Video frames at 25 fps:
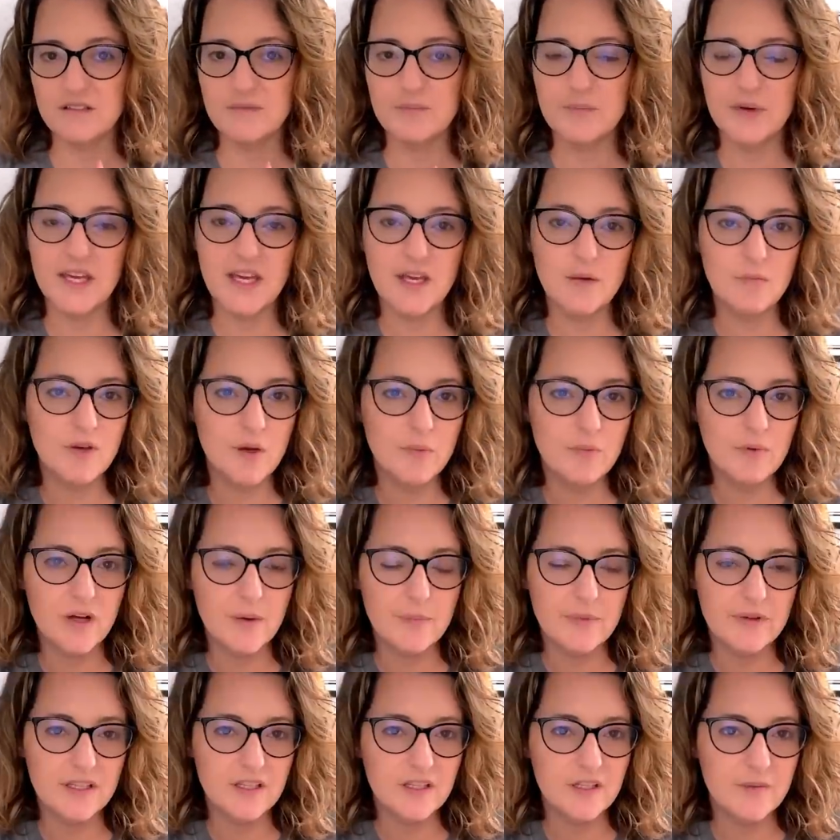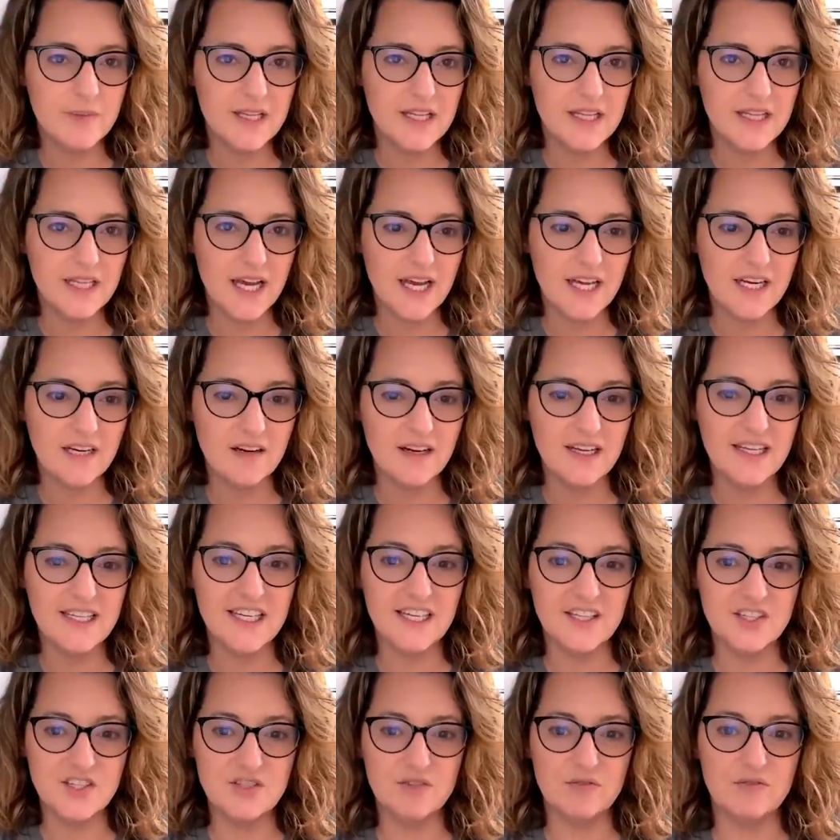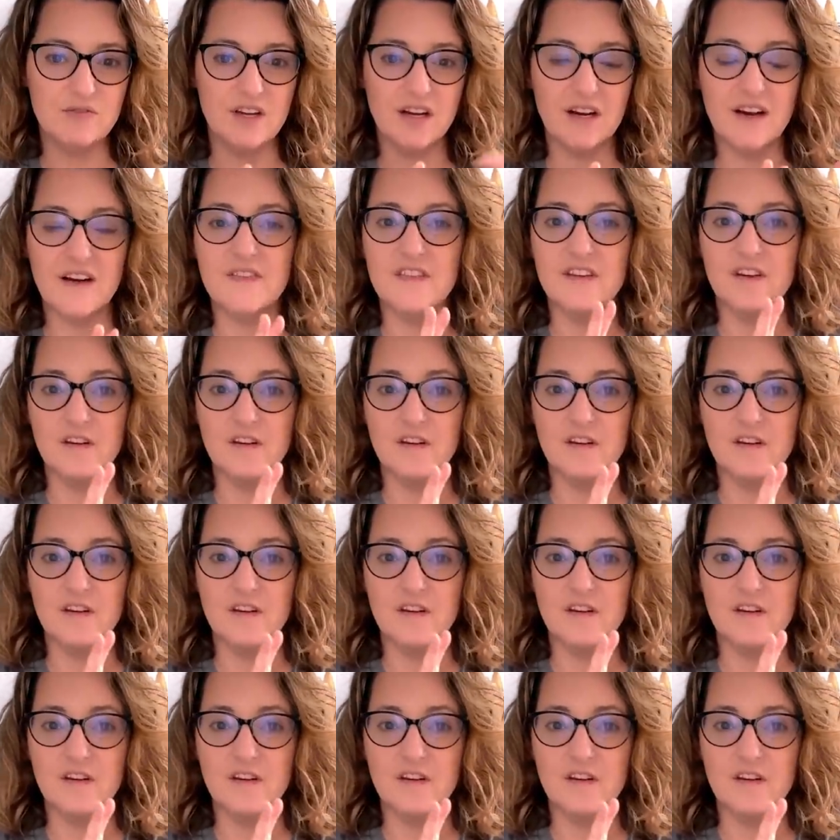picking people up a little bit later and get you there at